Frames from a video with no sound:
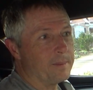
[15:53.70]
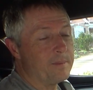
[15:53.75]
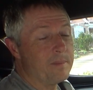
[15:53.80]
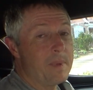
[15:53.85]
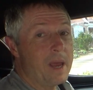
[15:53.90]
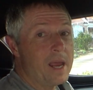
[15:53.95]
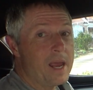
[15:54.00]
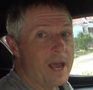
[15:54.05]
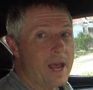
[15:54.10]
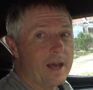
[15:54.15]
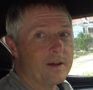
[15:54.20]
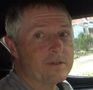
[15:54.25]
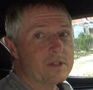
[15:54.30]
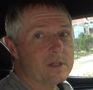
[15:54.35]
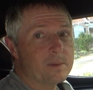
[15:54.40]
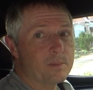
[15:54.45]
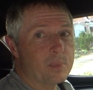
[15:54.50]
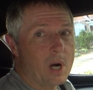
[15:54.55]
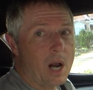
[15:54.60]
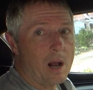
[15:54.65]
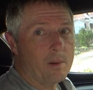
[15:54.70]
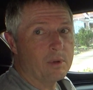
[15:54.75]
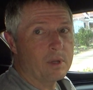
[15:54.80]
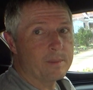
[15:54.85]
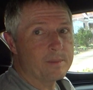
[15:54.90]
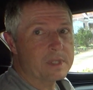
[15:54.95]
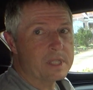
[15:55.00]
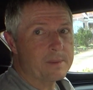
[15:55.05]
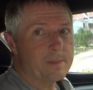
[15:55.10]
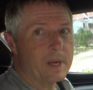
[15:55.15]
may have some
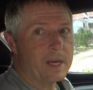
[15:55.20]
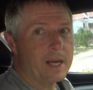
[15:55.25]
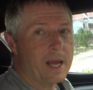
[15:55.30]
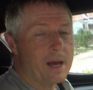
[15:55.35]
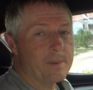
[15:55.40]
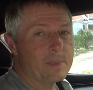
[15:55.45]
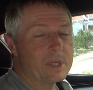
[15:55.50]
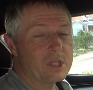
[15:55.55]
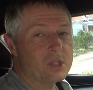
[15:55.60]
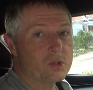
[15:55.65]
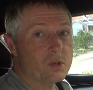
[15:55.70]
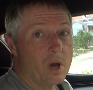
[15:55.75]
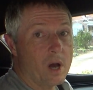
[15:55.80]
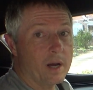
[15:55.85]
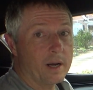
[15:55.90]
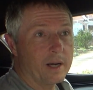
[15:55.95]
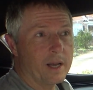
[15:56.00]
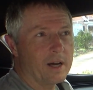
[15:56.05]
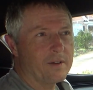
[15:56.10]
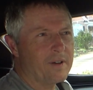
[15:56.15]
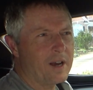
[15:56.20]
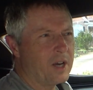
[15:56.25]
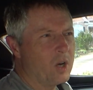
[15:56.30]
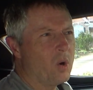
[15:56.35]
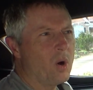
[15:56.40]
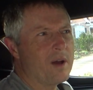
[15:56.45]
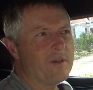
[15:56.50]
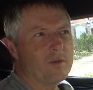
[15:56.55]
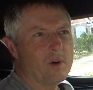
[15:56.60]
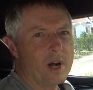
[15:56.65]
problems. It may not be strong enough. I
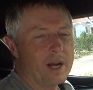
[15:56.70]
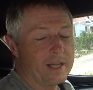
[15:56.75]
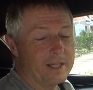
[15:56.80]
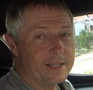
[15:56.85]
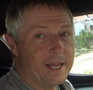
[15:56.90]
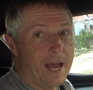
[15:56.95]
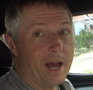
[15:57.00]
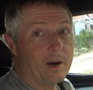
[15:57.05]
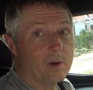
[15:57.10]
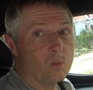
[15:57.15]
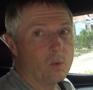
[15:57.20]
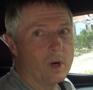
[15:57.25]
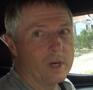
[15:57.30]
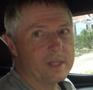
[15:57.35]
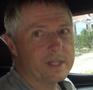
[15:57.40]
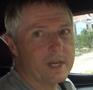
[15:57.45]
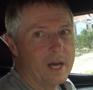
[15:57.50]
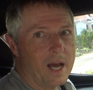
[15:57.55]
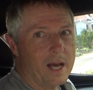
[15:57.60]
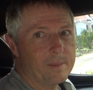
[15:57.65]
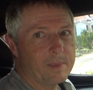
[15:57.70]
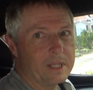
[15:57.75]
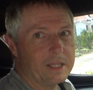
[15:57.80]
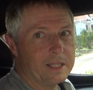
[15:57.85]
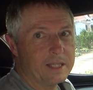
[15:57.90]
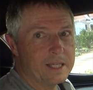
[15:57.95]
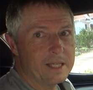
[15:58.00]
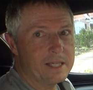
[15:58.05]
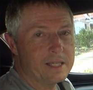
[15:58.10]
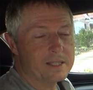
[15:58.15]
know I've run it down one time at
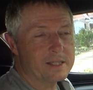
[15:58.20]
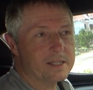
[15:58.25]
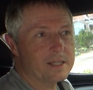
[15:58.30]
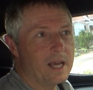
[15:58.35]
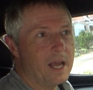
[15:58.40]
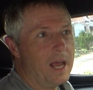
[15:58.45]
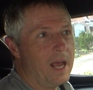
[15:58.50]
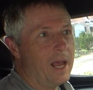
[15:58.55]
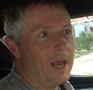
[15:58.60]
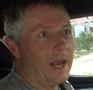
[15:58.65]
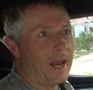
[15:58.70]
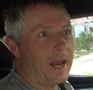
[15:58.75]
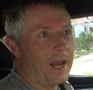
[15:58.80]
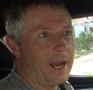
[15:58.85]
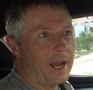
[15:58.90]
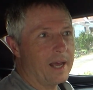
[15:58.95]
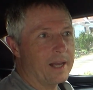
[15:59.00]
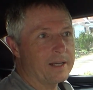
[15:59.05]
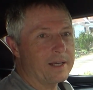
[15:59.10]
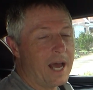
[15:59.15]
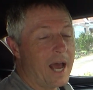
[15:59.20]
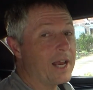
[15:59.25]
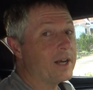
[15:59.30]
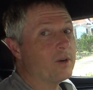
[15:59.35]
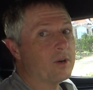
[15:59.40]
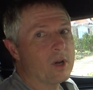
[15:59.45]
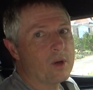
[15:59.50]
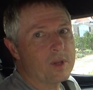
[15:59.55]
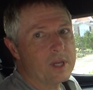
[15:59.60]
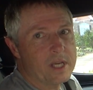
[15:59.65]
least, and I
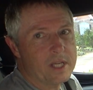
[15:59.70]
don't know the